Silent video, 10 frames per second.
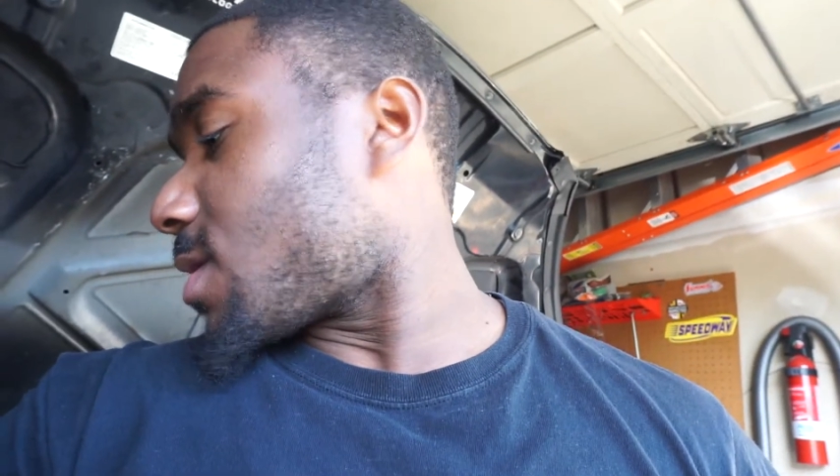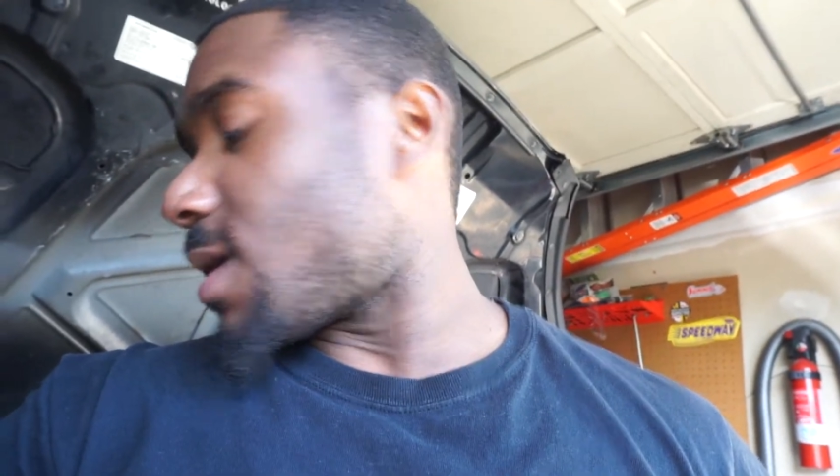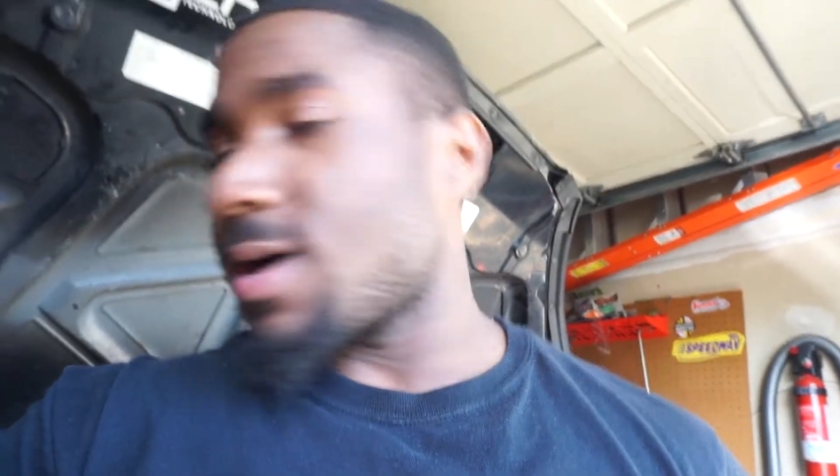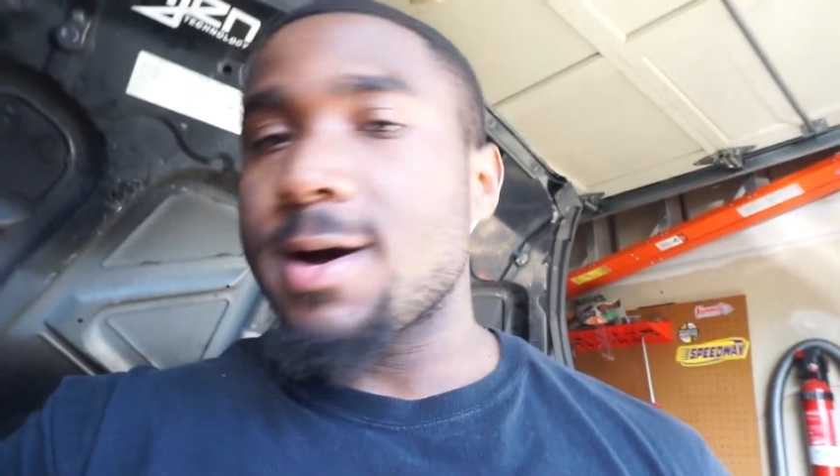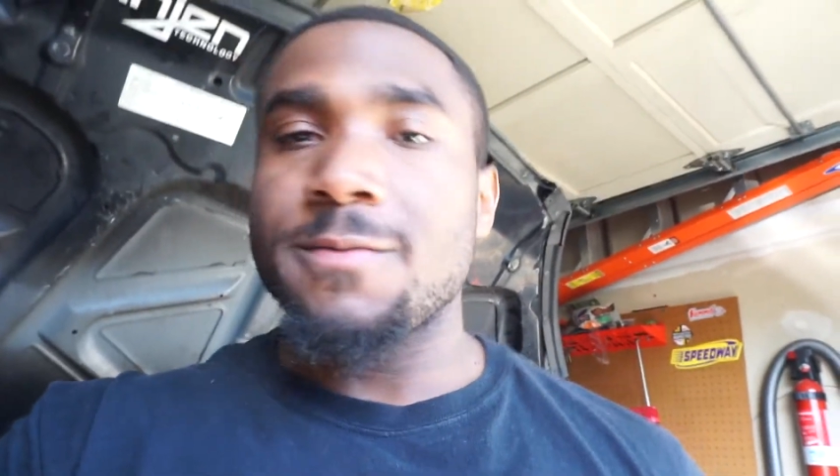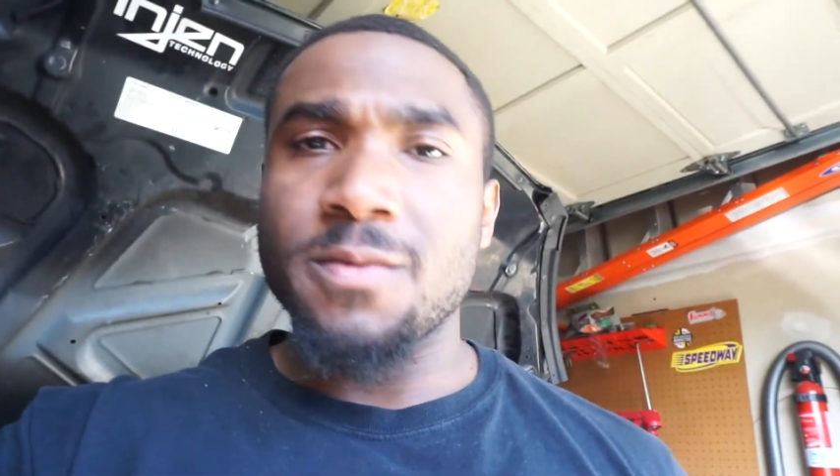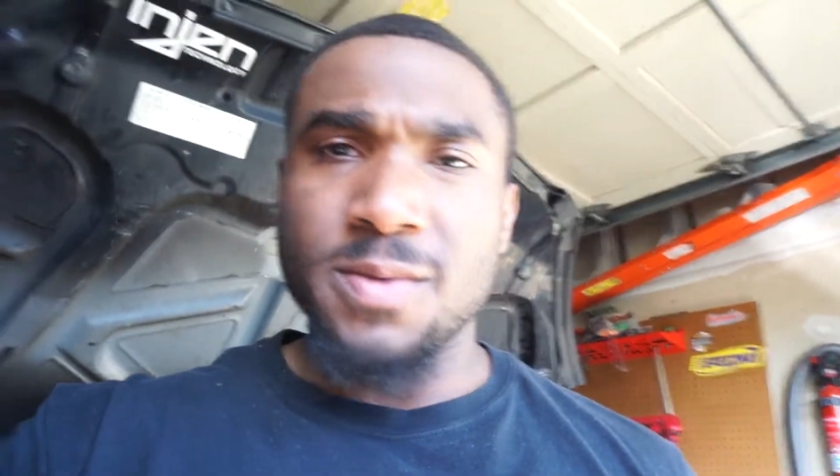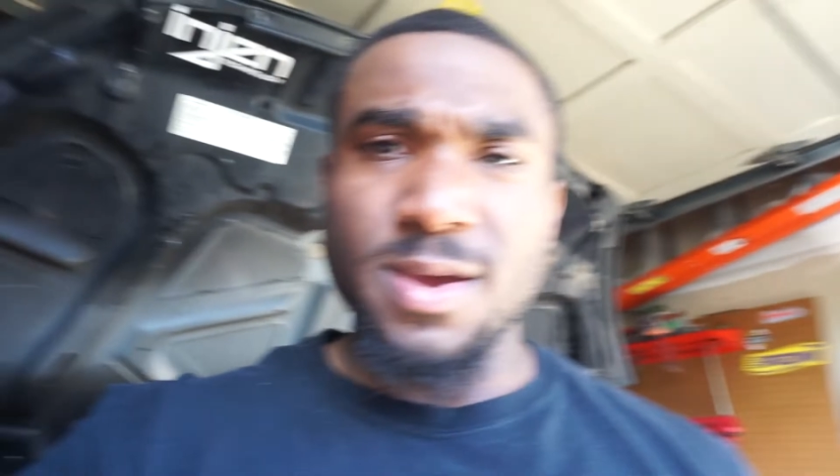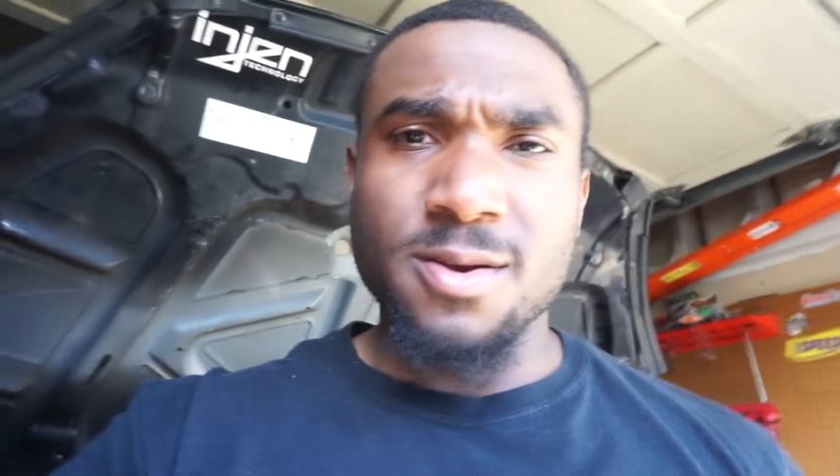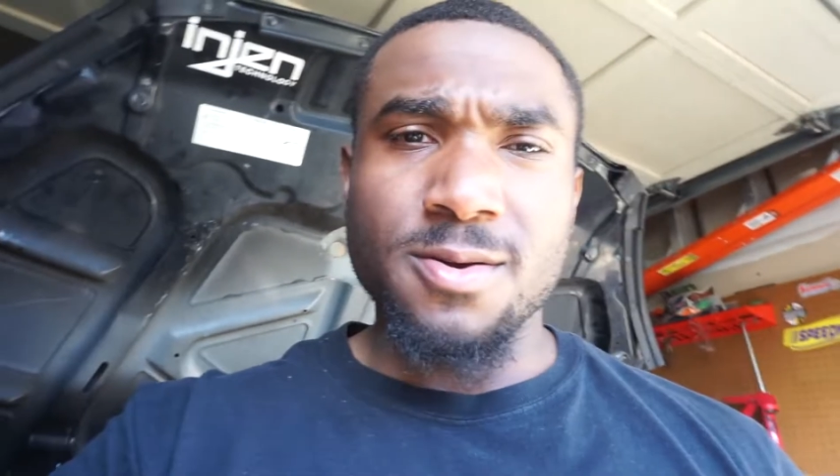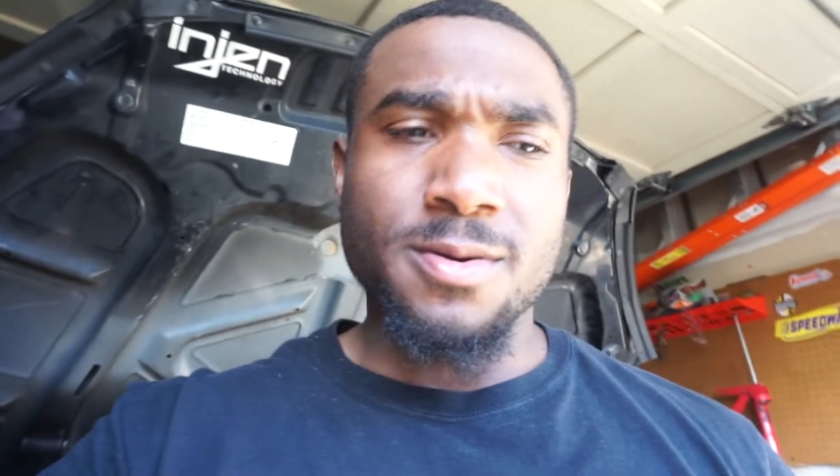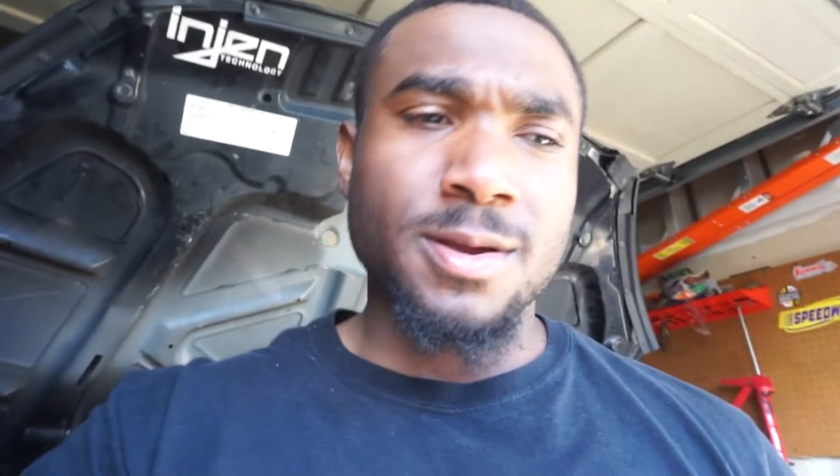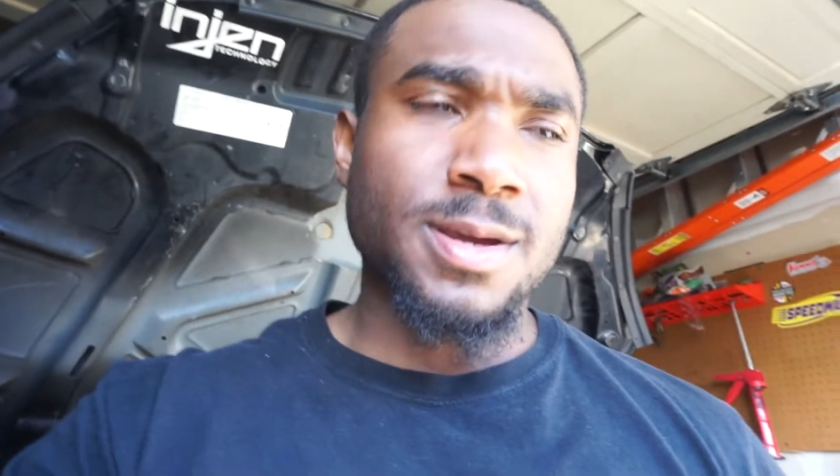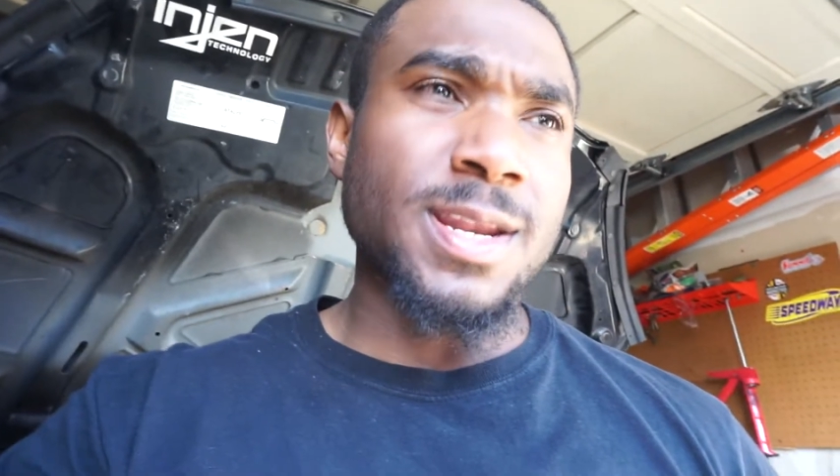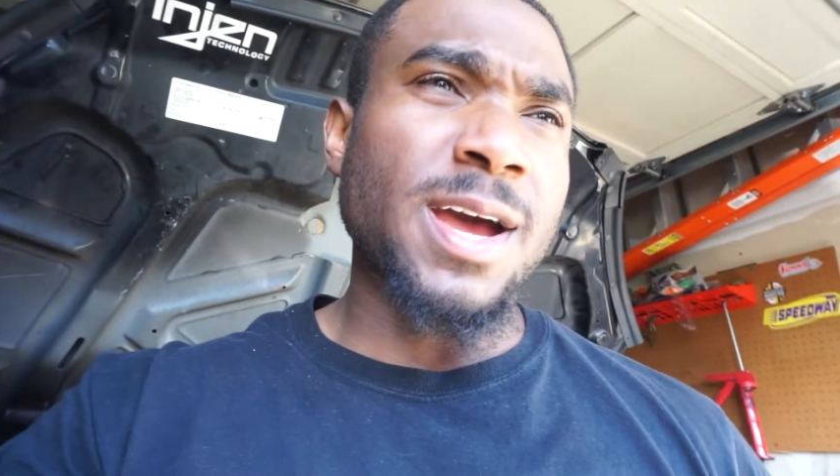from here
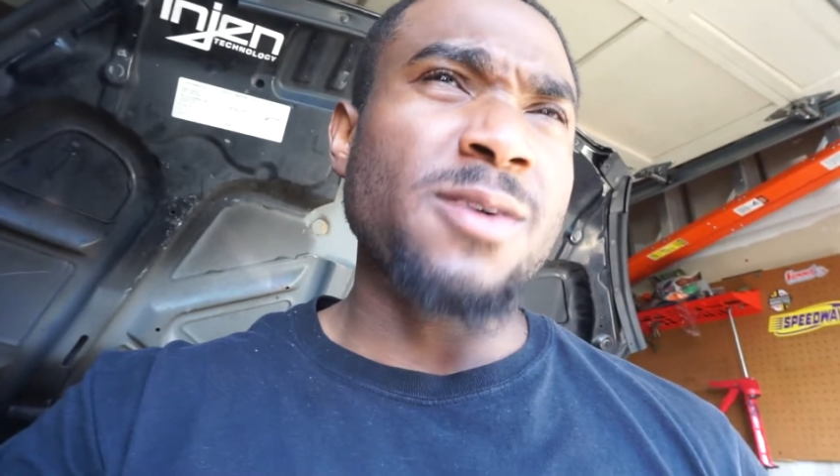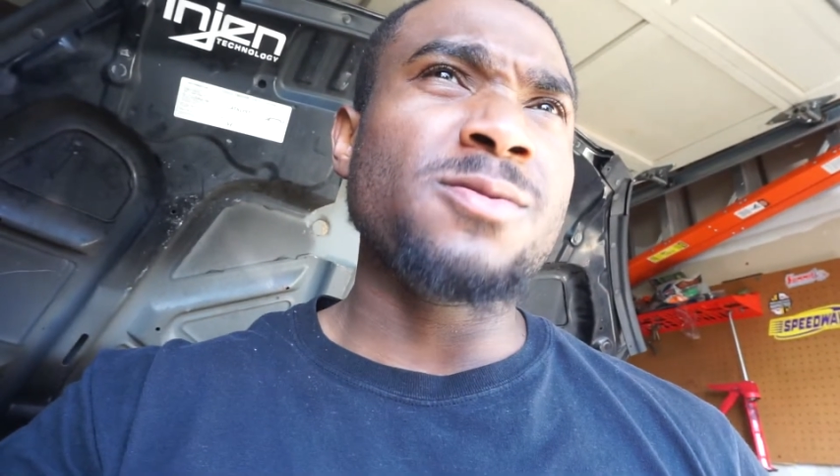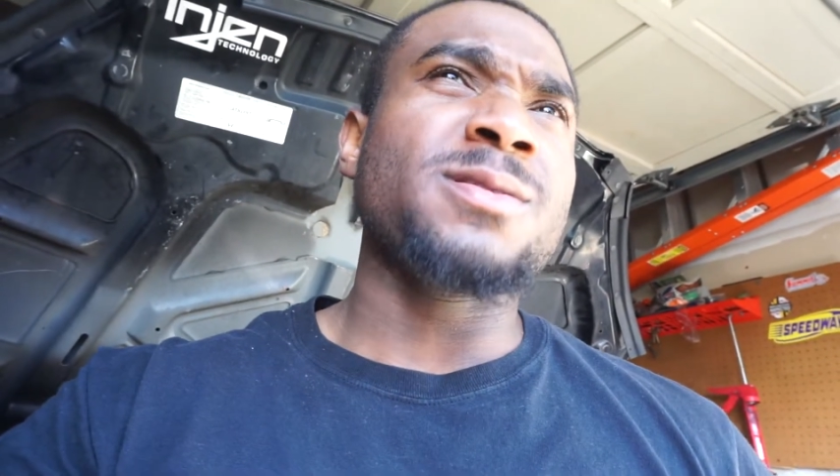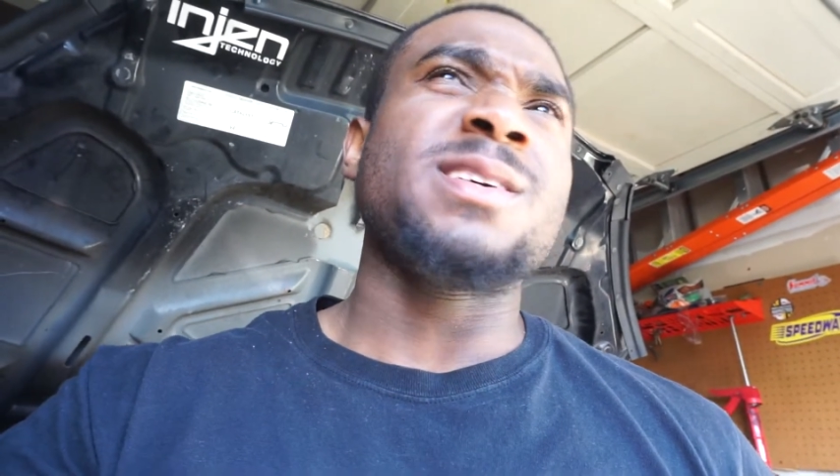and out.